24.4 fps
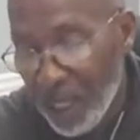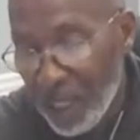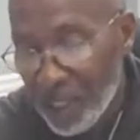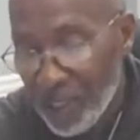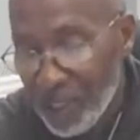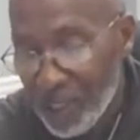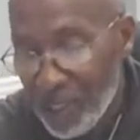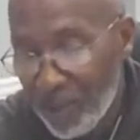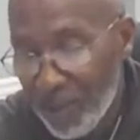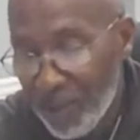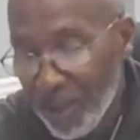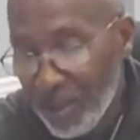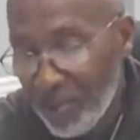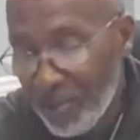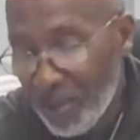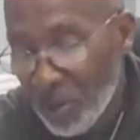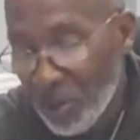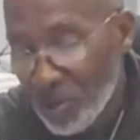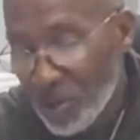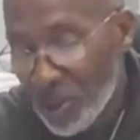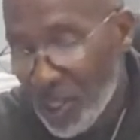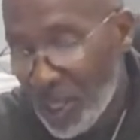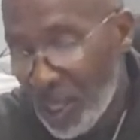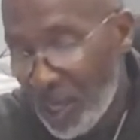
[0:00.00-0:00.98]
Some of the
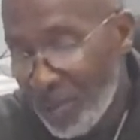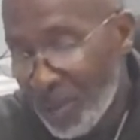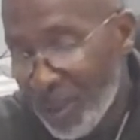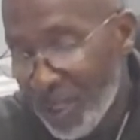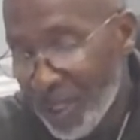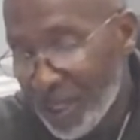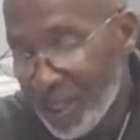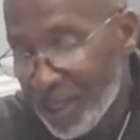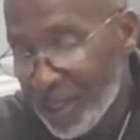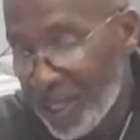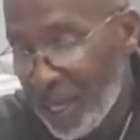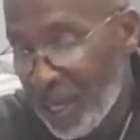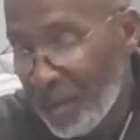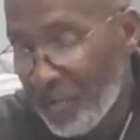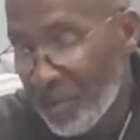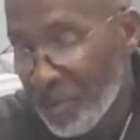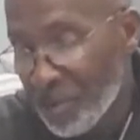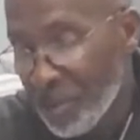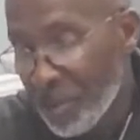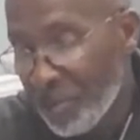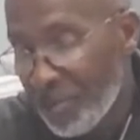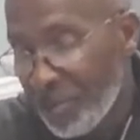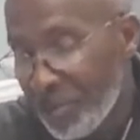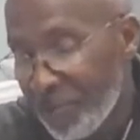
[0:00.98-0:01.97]
most common
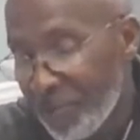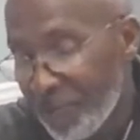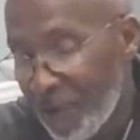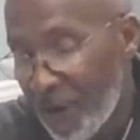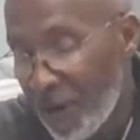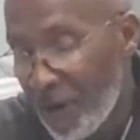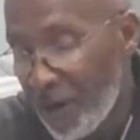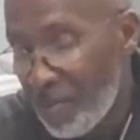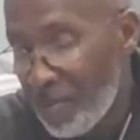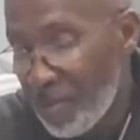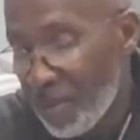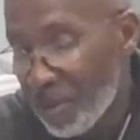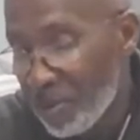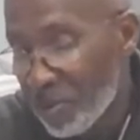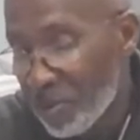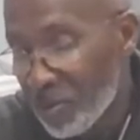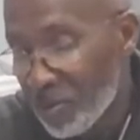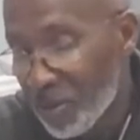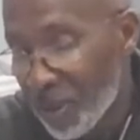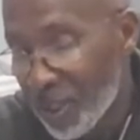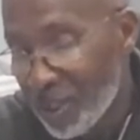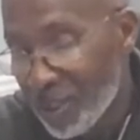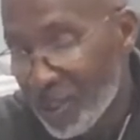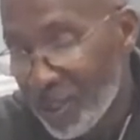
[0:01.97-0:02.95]
examples of environmental
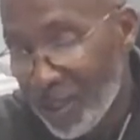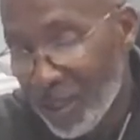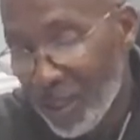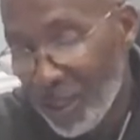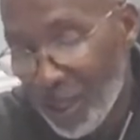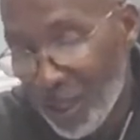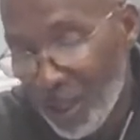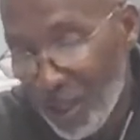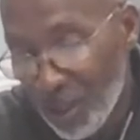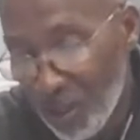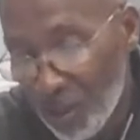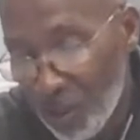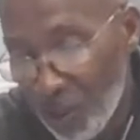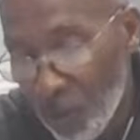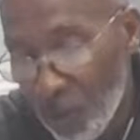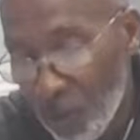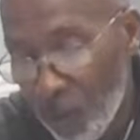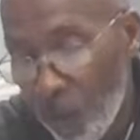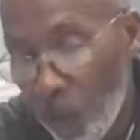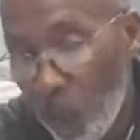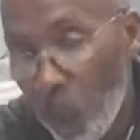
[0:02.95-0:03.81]
triggers include: